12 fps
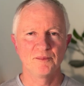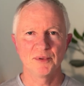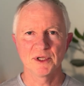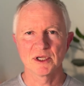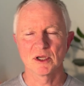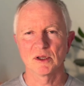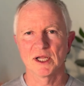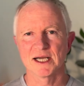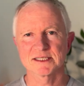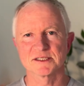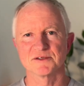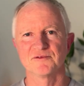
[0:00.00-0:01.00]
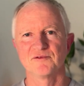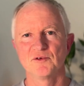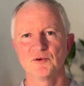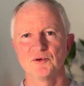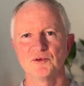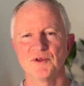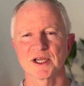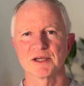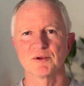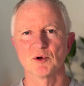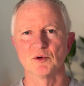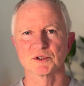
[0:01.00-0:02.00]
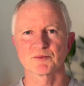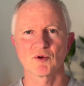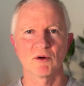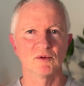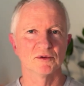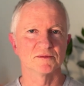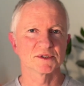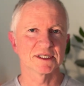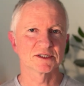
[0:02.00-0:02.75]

big classes of food that can cause problems is